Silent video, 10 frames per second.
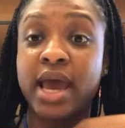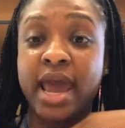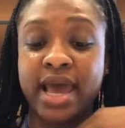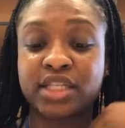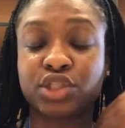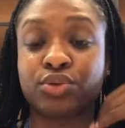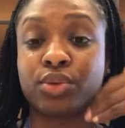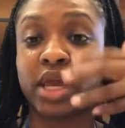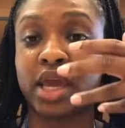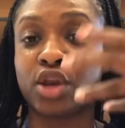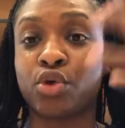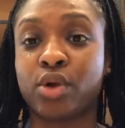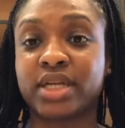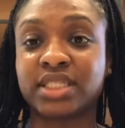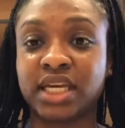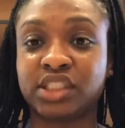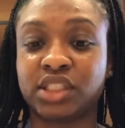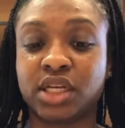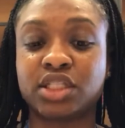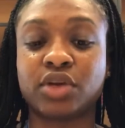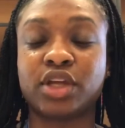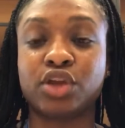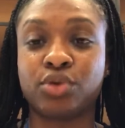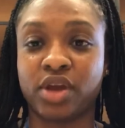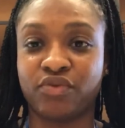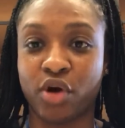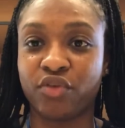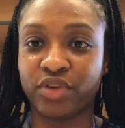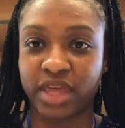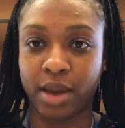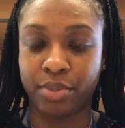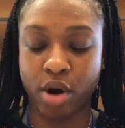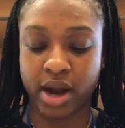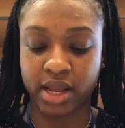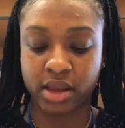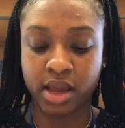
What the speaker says: as to get your attention so that you can vote for that party.